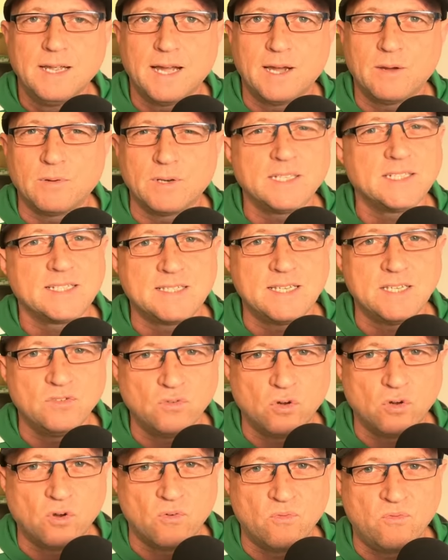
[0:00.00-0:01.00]
I would like to see
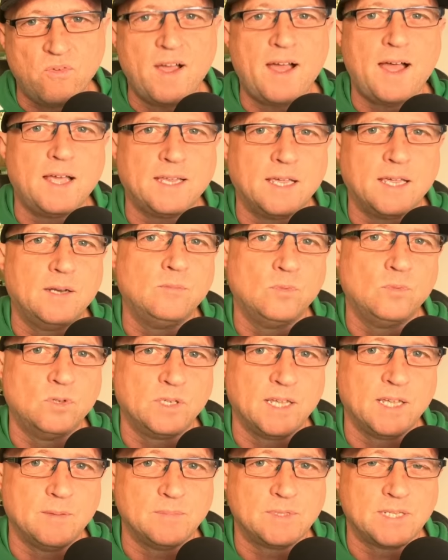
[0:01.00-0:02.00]
Rocco Vatta getting more
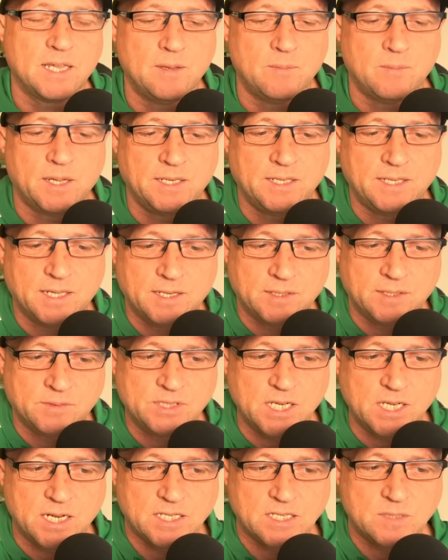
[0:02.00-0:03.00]
game time and getting a
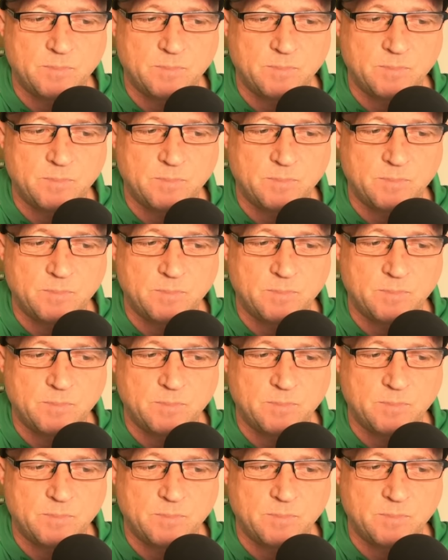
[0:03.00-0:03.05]
chance.